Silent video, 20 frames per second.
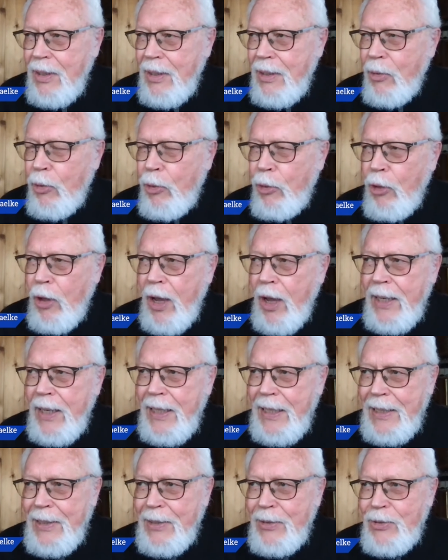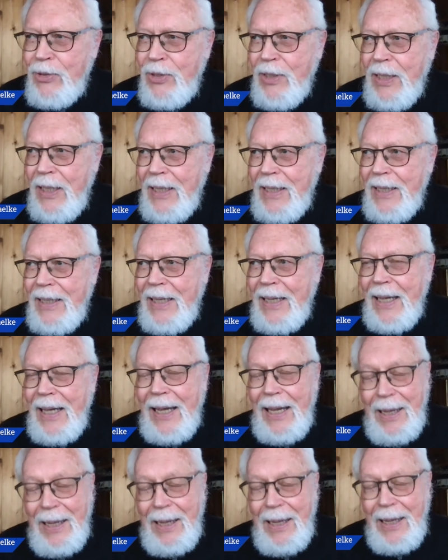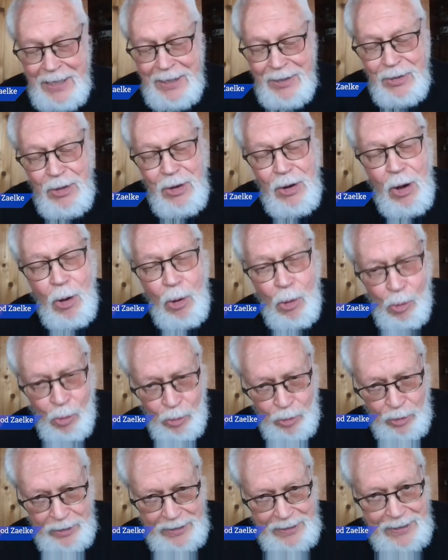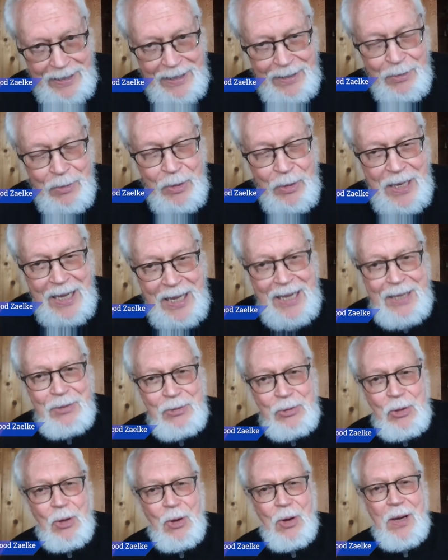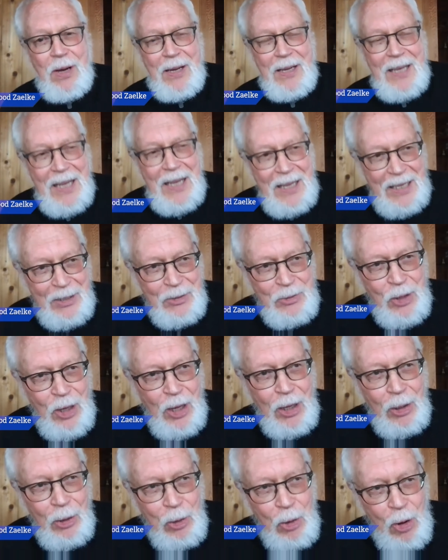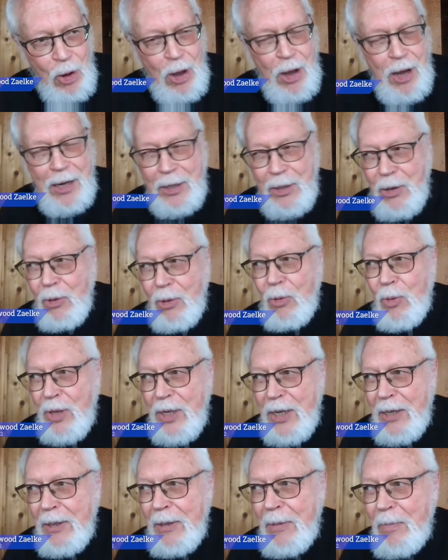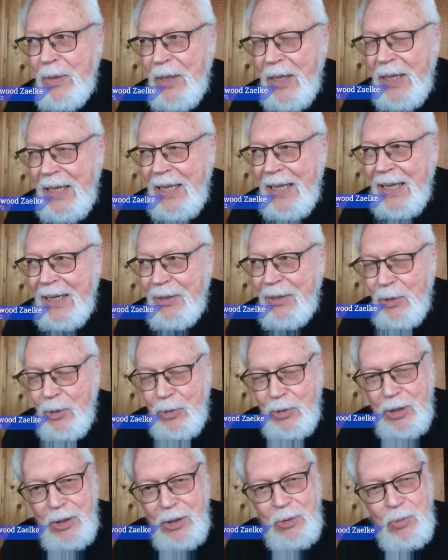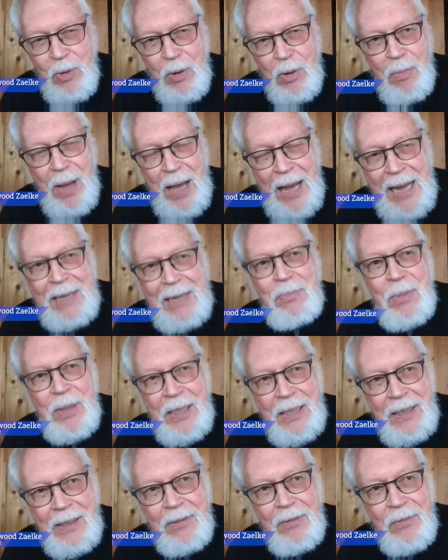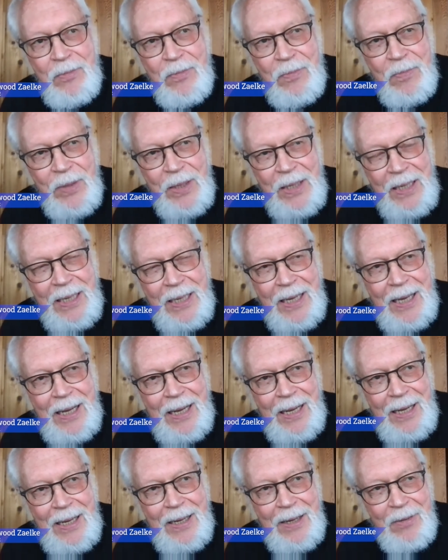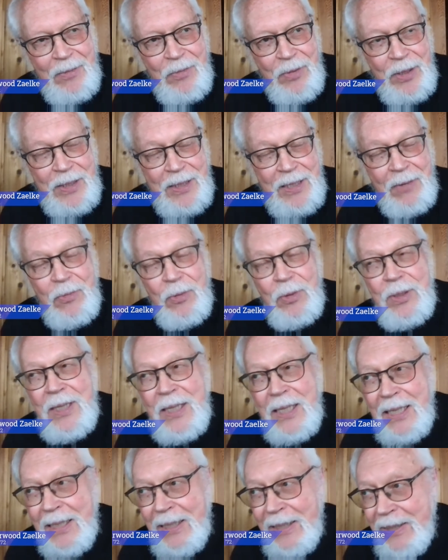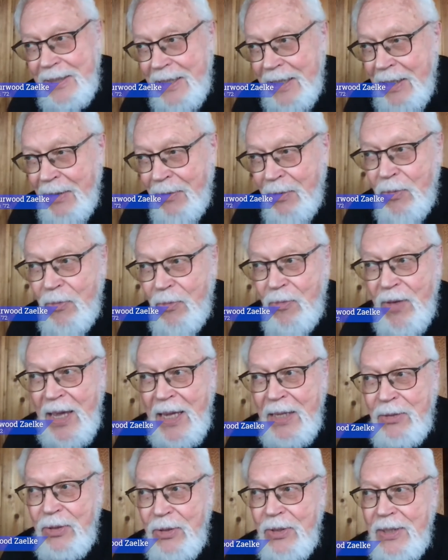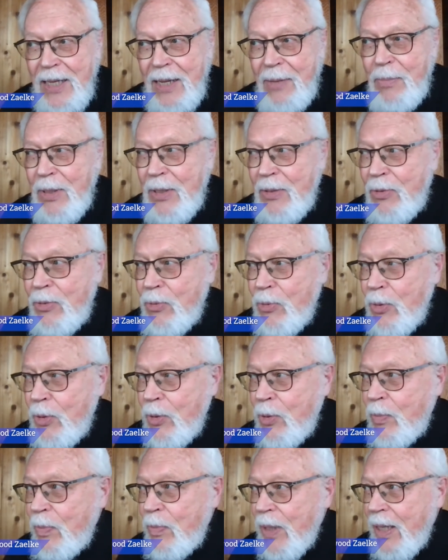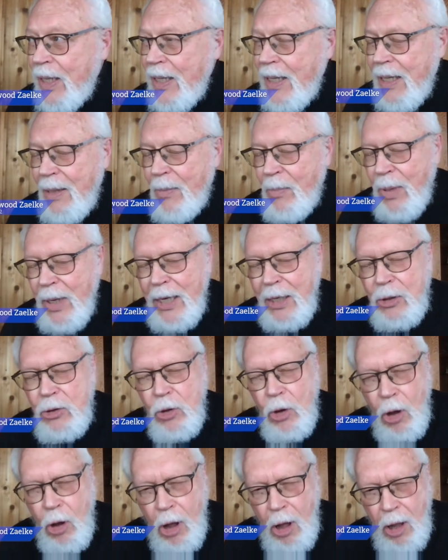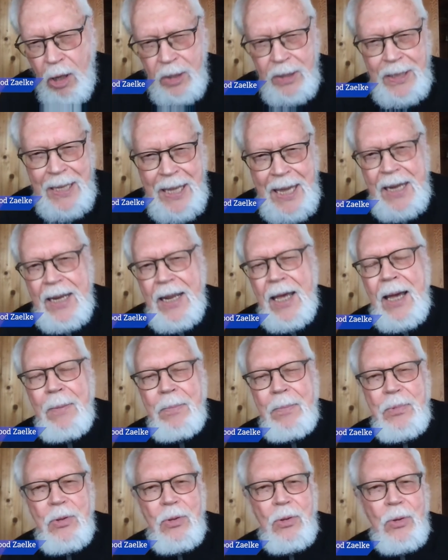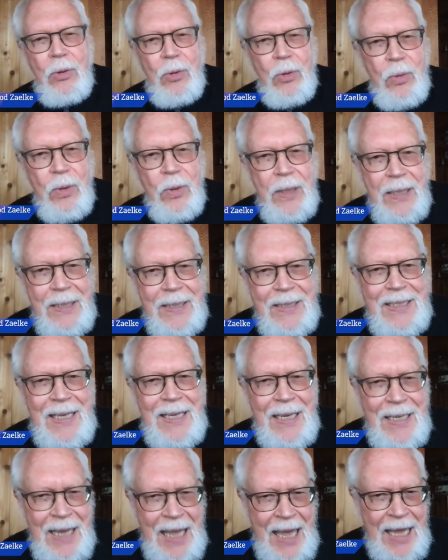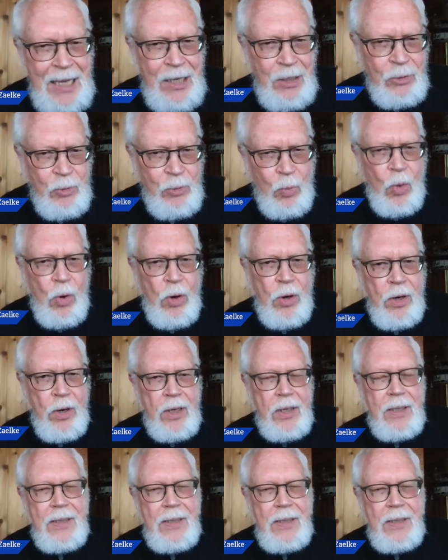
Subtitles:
thought is, I'm getting old. Okay, so it's a long career, and you just remind me of the different things, the different phases I've been through. But it's all led up to today's work,